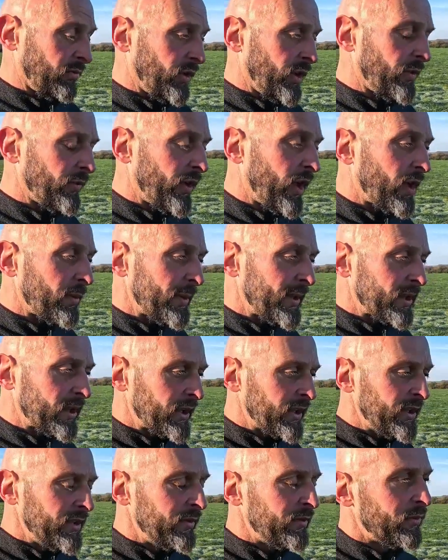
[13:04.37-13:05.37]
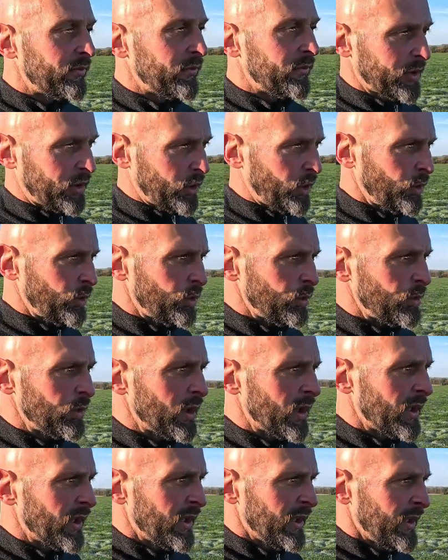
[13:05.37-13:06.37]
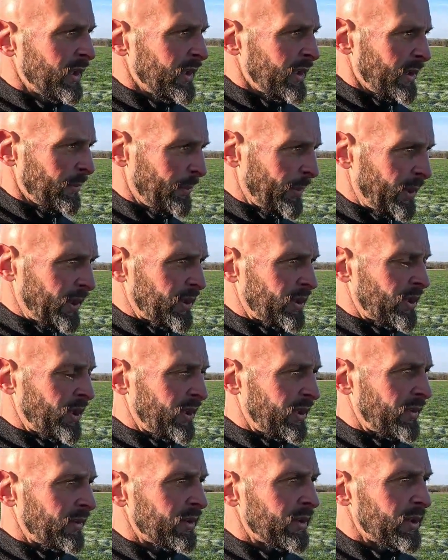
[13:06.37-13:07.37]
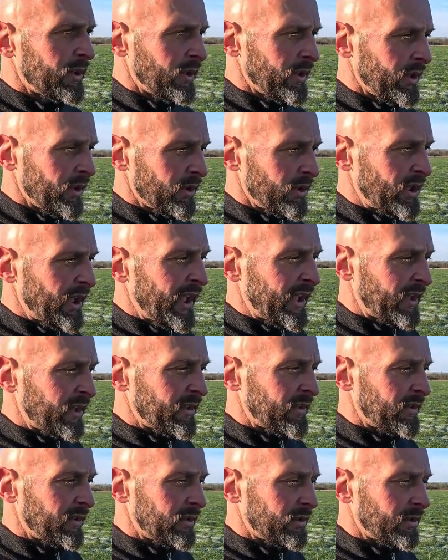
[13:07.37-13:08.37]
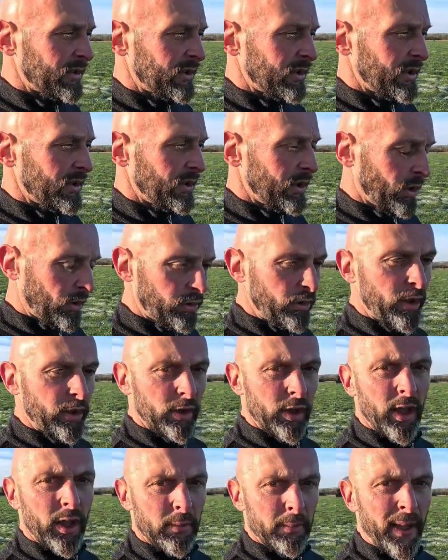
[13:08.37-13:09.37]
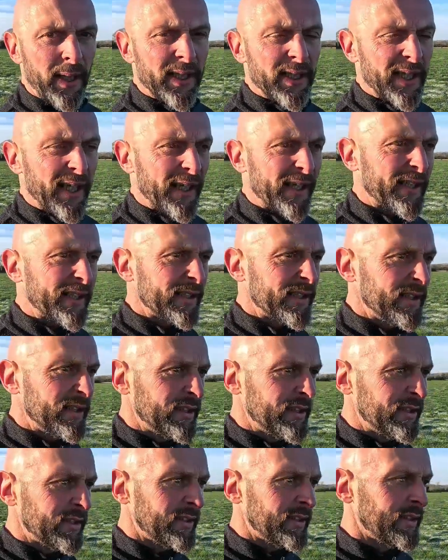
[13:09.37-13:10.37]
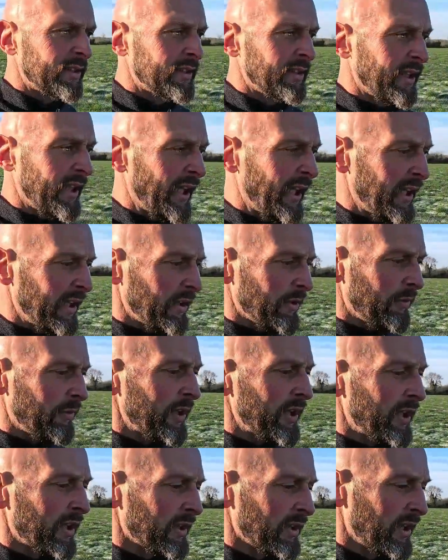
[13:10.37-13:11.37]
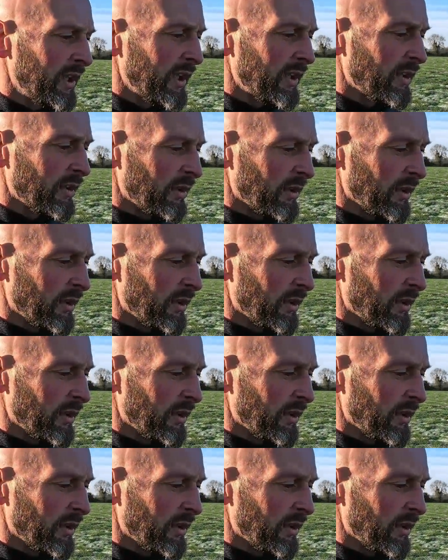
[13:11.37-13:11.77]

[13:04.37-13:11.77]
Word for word: environmentally for two the biggest thing is that you're throwing a lot of money at it and if we can get